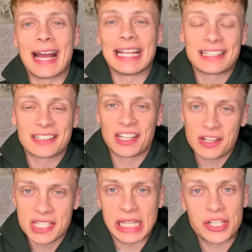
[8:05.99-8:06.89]
And
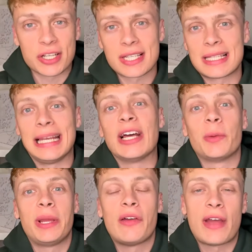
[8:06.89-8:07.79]
lastly, just as a little
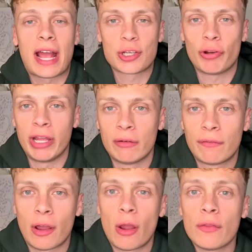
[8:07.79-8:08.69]
bit of extra info,